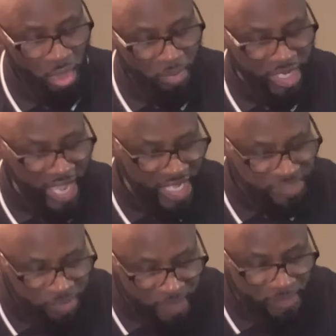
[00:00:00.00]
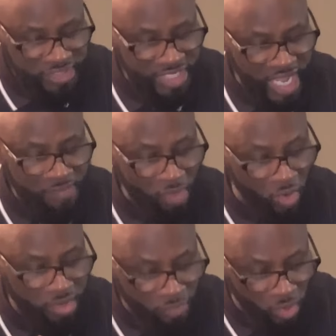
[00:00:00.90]
But as people sinned
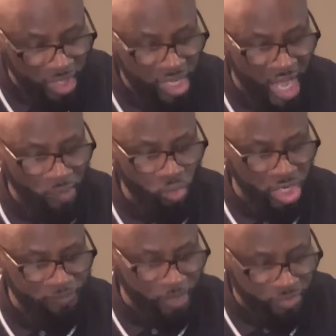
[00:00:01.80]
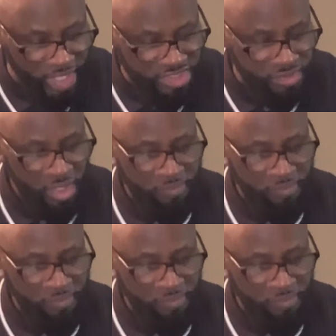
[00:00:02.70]
more and more, God's wonderful grace